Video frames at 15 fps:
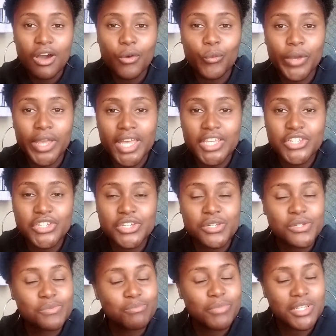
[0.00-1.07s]

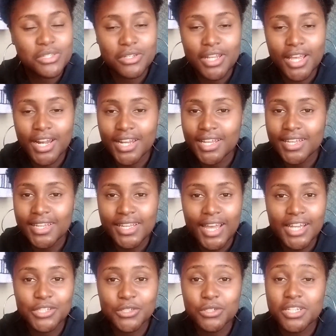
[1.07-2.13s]
which personally
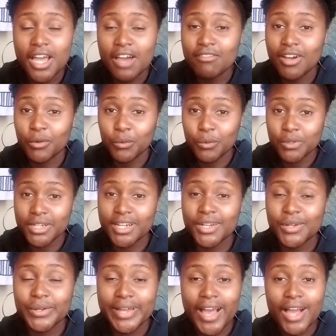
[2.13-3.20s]
I don't have a good
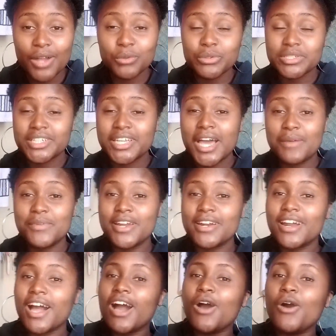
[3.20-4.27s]

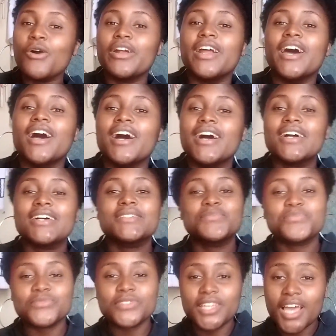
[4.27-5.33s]
camera or a,
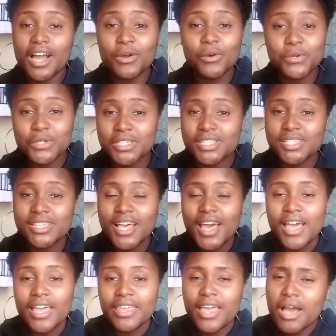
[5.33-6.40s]
yeah, cause
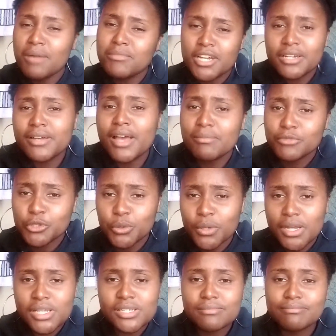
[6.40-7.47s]
yeah, I'm
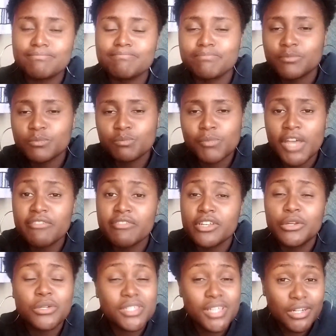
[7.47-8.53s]
sure my
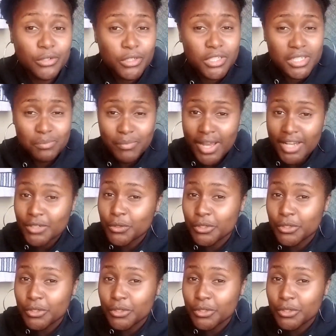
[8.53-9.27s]
videos are not in bad